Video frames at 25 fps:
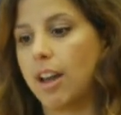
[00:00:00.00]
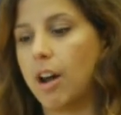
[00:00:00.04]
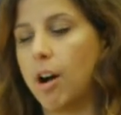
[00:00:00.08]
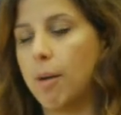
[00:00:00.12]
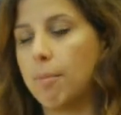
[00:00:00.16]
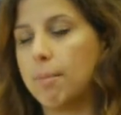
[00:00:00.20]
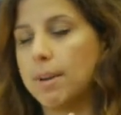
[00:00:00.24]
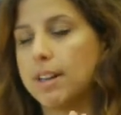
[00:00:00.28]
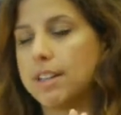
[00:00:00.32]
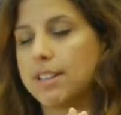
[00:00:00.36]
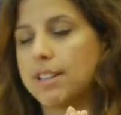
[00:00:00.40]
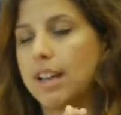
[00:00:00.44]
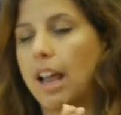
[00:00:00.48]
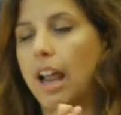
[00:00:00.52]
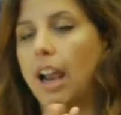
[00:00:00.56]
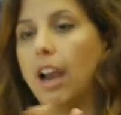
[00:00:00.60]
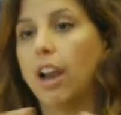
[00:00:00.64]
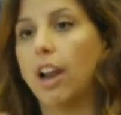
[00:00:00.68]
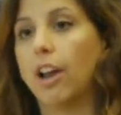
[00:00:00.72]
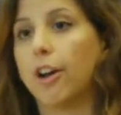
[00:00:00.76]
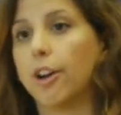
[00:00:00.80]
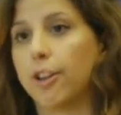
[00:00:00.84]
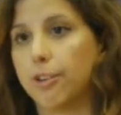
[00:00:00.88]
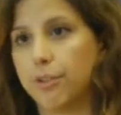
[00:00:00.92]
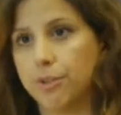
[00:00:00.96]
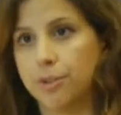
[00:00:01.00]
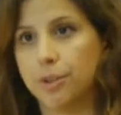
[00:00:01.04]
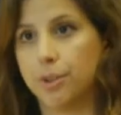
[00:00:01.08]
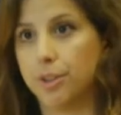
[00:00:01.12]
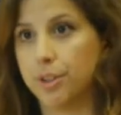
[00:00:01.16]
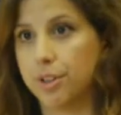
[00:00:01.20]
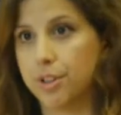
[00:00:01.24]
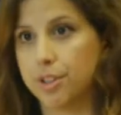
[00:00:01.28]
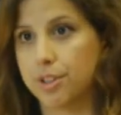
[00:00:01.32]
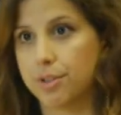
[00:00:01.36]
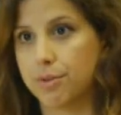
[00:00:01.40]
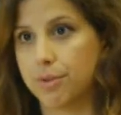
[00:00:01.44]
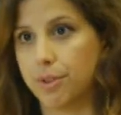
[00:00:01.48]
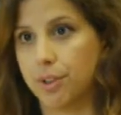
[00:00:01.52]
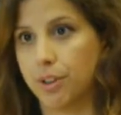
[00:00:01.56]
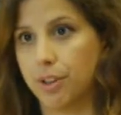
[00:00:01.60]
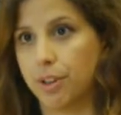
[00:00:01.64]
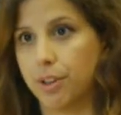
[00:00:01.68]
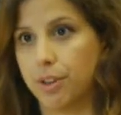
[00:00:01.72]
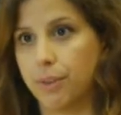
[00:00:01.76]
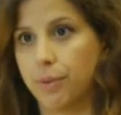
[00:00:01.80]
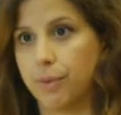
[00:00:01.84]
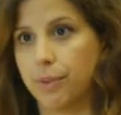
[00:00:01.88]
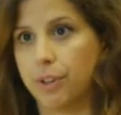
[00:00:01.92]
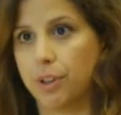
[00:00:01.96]
opens a lot of doors for
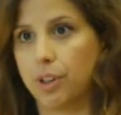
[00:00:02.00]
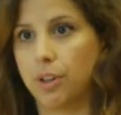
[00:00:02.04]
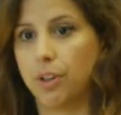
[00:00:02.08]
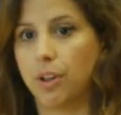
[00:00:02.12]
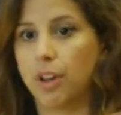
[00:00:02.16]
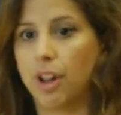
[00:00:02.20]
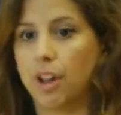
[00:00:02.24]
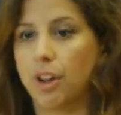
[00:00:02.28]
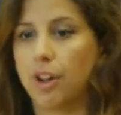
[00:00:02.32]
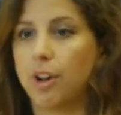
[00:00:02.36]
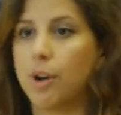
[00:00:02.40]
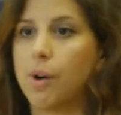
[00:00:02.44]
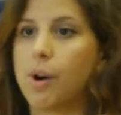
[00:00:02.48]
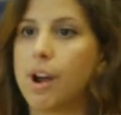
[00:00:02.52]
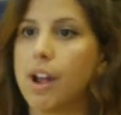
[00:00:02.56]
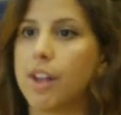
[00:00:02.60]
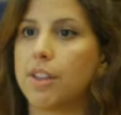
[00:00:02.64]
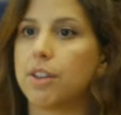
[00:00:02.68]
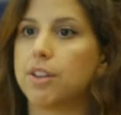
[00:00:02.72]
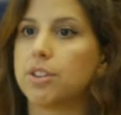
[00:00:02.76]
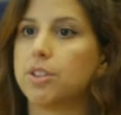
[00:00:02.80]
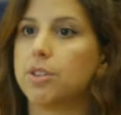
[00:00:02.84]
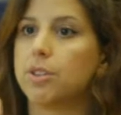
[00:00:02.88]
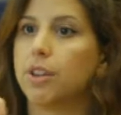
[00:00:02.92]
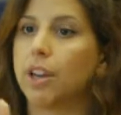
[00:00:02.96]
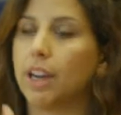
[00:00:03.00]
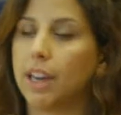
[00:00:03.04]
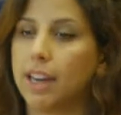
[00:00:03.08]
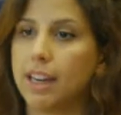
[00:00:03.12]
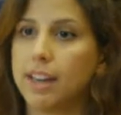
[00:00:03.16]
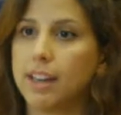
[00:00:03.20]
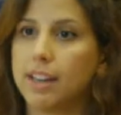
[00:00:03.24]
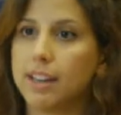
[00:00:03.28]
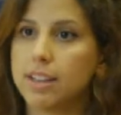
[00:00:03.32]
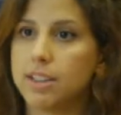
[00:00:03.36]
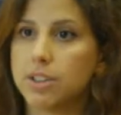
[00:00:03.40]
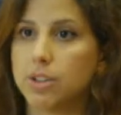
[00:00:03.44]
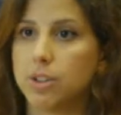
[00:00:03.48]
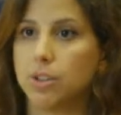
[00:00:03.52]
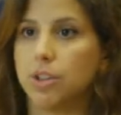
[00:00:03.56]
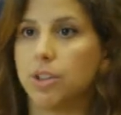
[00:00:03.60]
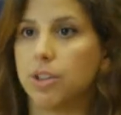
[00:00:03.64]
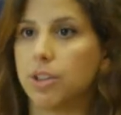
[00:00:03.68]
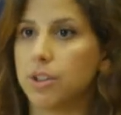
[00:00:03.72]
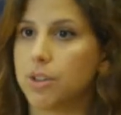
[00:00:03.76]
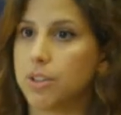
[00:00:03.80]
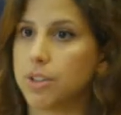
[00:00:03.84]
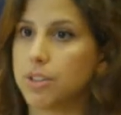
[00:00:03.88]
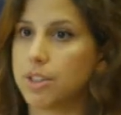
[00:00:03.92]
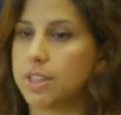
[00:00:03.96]
you. You can go either to clinics or
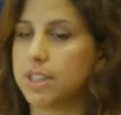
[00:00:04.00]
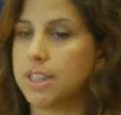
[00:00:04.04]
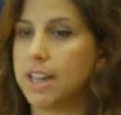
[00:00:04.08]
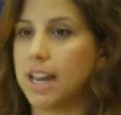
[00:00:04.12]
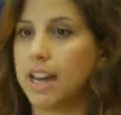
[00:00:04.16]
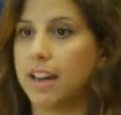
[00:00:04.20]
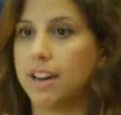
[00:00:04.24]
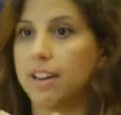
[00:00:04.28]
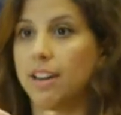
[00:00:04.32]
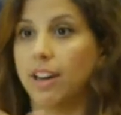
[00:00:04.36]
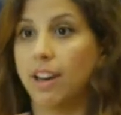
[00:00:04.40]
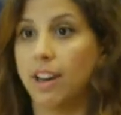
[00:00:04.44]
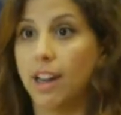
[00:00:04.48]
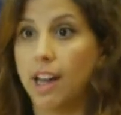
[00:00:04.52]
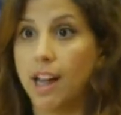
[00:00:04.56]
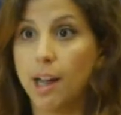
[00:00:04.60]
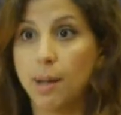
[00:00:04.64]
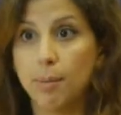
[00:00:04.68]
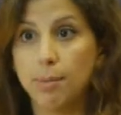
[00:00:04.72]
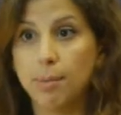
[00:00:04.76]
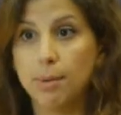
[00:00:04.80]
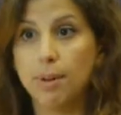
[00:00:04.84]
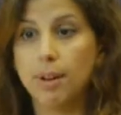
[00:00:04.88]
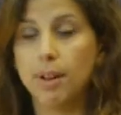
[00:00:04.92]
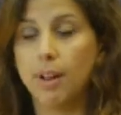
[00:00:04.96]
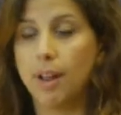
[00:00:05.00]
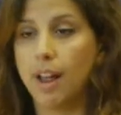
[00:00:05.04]
you could stay in the lab